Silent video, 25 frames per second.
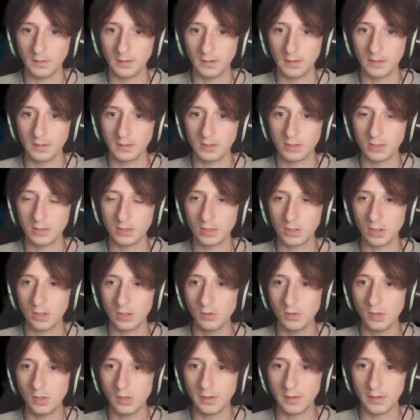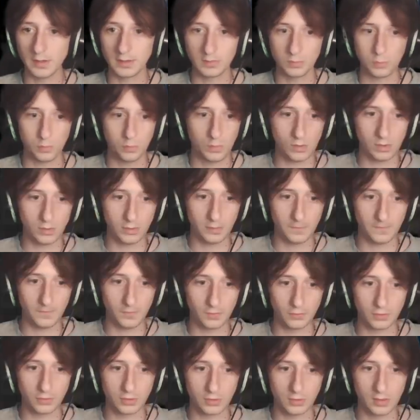Like so. That is
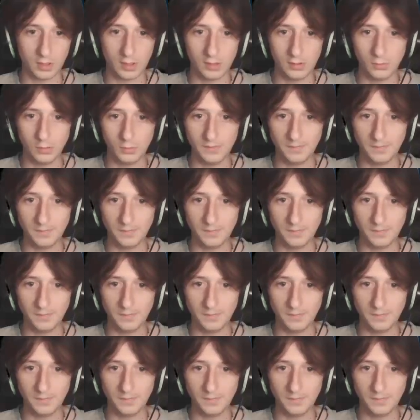wonderful. So now